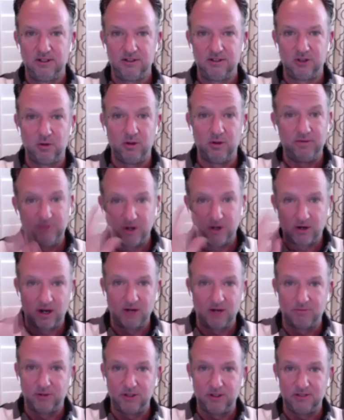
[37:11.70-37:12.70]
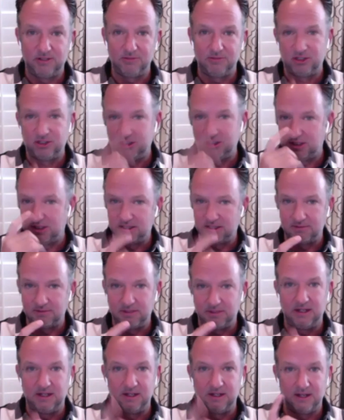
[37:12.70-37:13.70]
So if you're on a breathing machine
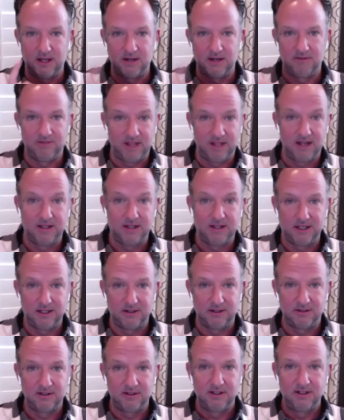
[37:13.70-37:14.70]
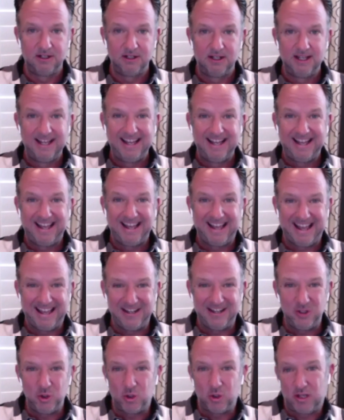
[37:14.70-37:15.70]
intubated on a ventilator,
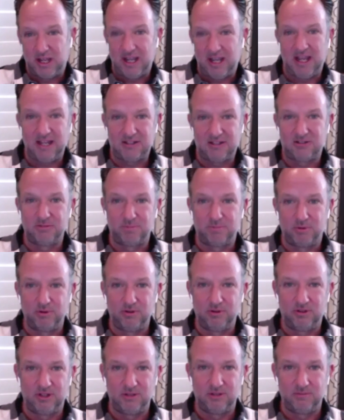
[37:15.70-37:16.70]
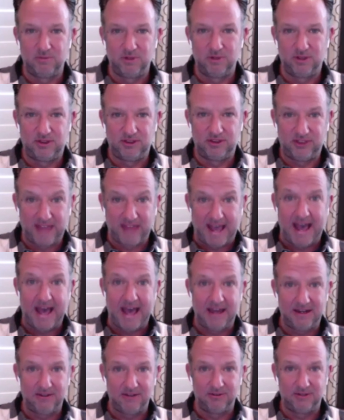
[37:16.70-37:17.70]
and you can't support them with
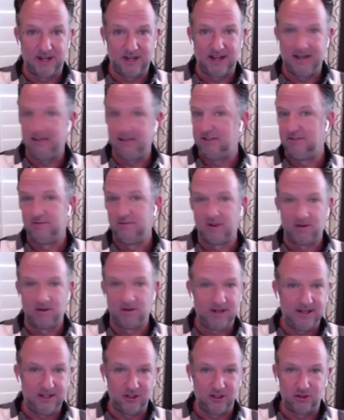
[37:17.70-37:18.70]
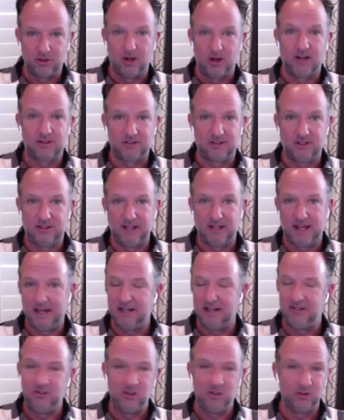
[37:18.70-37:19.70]
that, okay, you've already exhausted that,
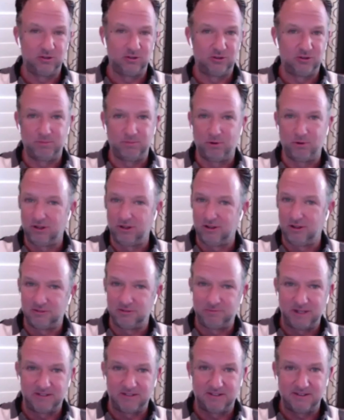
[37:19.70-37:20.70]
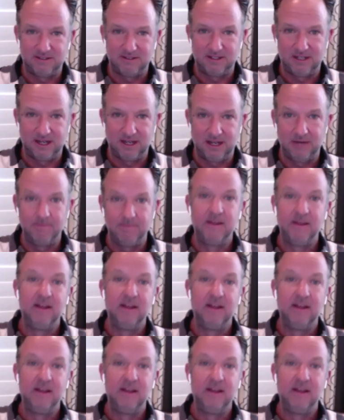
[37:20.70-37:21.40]
and you're supporting them as best as you can.